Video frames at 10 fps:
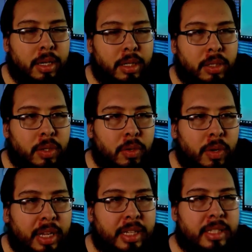So,
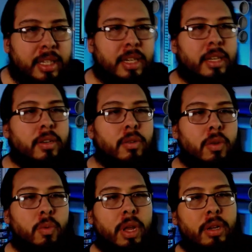like I said a little
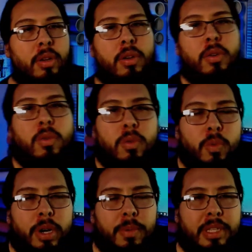while ago,
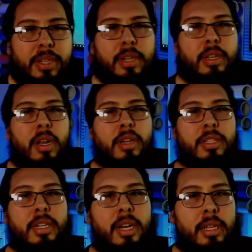we're gonna wait till 8 o'clock
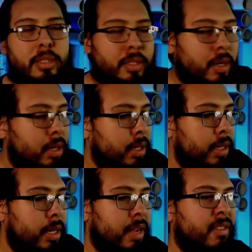to kind of get
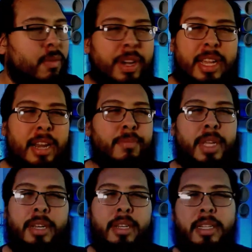started. I've already kind of
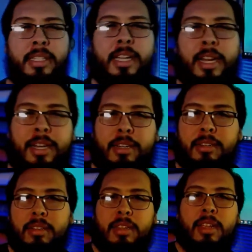been
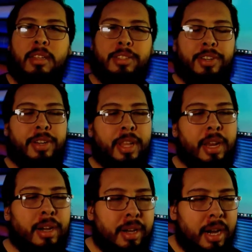designing things here and
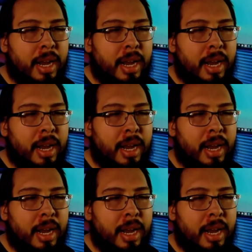there.